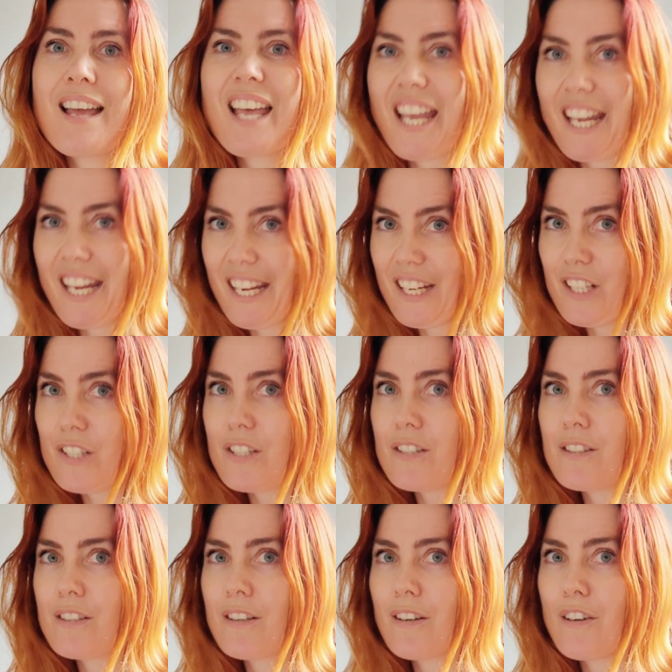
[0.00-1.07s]
each
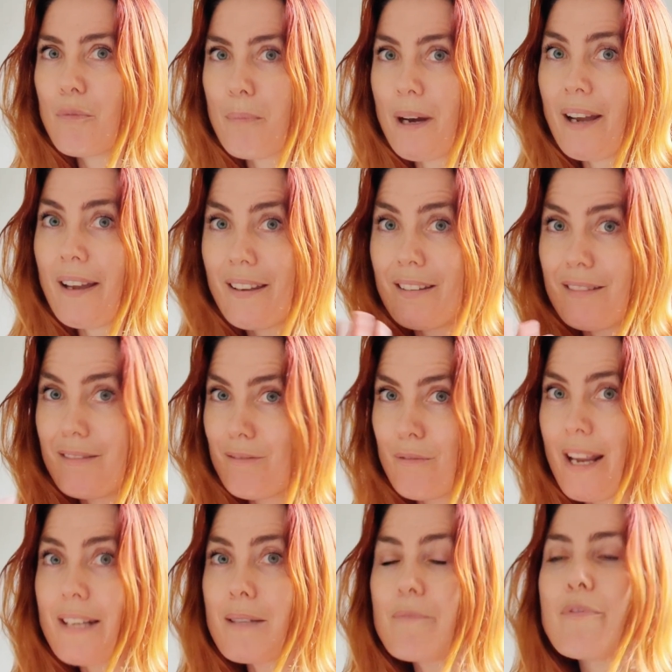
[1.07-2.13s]
of my
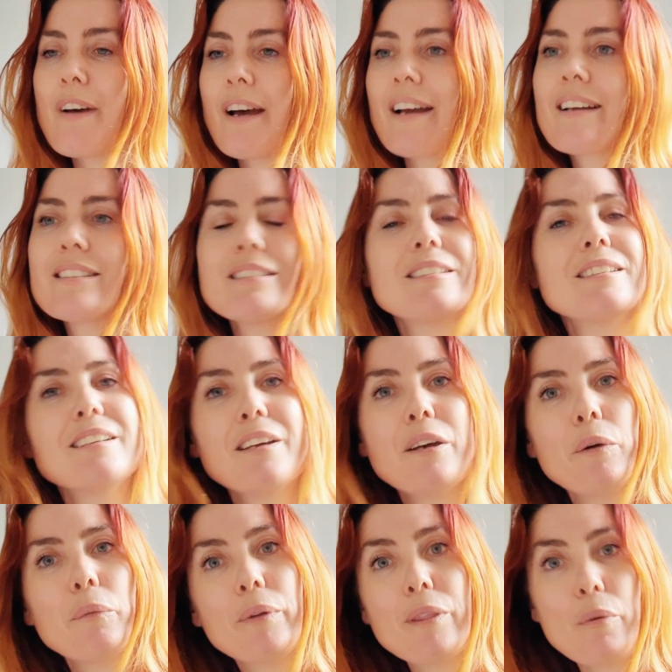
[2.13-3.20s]
random facts
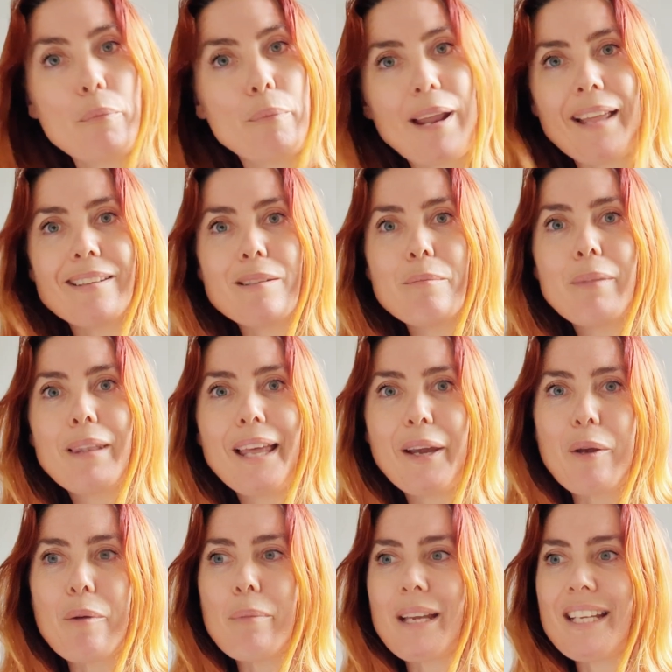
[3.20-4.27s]
with a random Lego
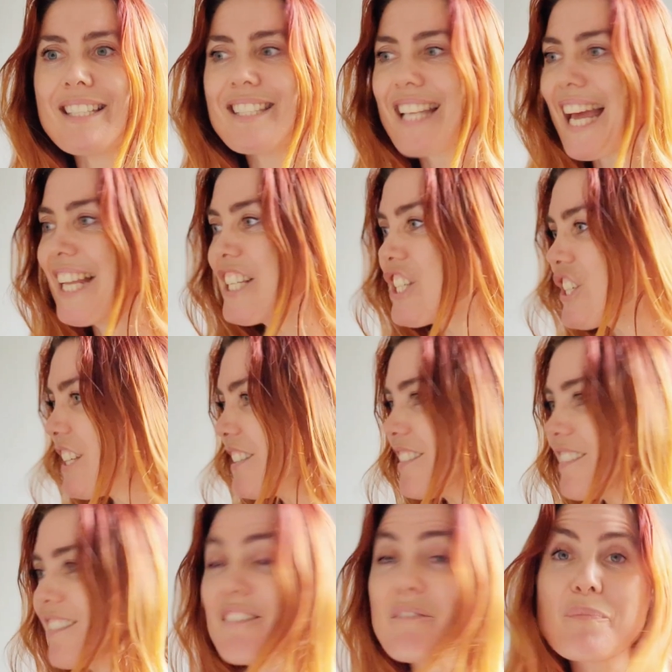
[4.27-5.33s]
piece and just
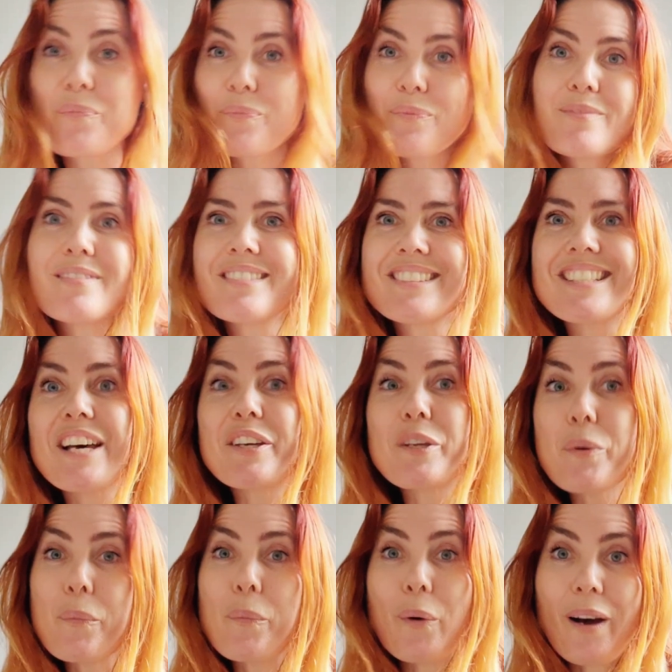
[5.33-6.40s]
tell you
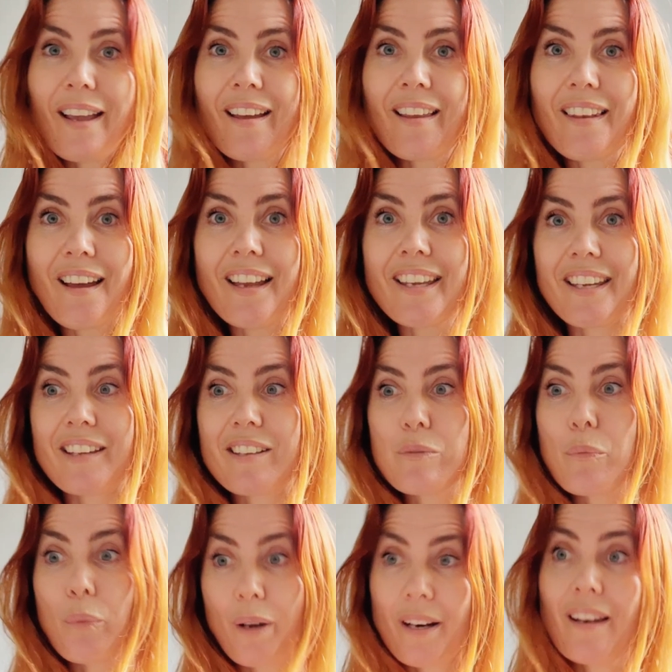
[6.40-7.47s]
why I like it,
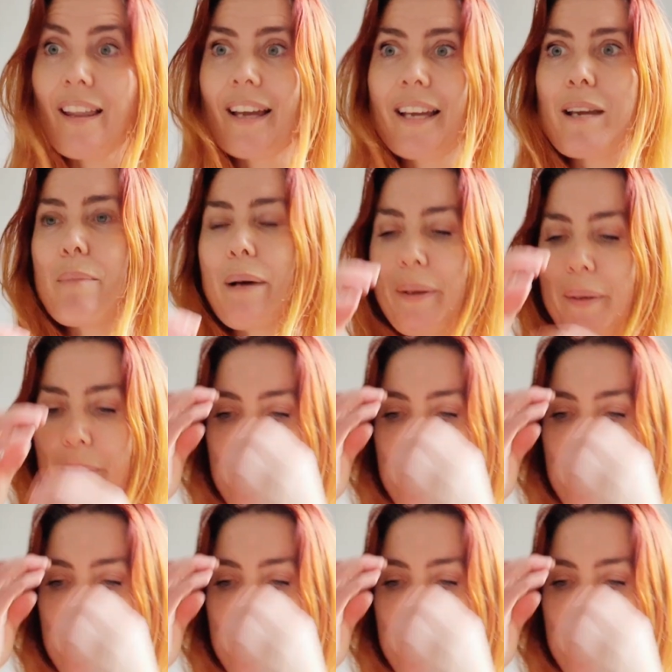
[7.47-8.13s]
what I like about it.